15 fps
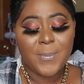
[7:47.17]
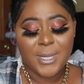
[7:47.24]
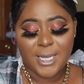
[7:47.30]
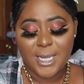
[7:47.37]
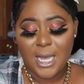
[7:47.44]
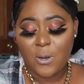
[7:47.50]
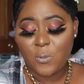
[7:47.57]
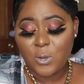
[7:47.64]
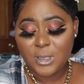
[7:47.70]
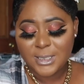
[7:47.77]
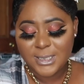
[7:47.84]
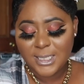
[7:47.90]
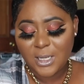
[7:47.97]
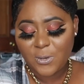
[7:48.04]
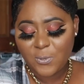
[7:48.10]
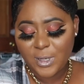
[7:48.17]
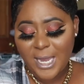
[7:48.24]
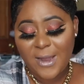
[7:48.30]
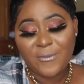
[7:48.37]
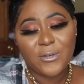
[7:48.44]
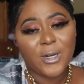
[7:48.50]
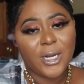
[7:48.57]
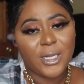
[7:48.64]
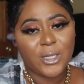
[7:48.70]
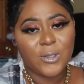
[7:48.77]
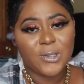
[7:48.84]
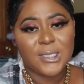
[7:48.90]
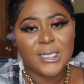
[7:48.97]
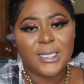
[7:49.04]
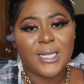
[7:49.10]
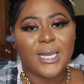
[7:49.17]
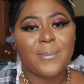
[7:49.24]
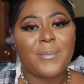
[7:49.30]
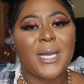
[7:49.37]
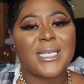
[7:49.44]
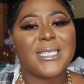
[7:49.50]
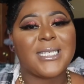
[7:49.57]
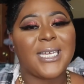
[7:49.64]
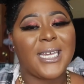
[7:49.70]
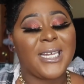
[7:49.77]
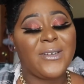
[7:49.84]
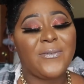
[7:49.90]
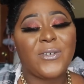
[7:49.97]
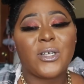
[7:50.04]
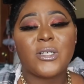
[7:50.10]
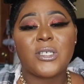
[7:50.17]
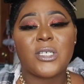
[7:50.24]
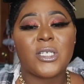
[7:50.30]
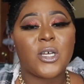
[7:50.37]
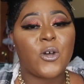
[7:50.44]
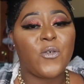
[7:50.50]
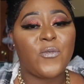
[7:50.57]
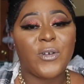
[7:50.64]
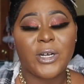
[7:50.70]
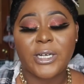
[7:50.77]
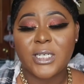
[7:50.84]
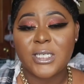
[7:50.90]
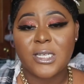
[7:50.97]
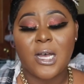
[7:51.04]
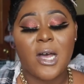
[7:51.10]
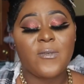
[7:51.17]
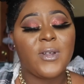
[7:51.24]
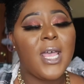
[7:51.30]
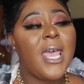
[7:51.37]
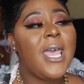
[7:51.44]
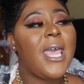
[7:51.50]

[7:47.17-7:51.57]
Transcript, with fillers: but I will say when after I use it, like my skin felt so very soft.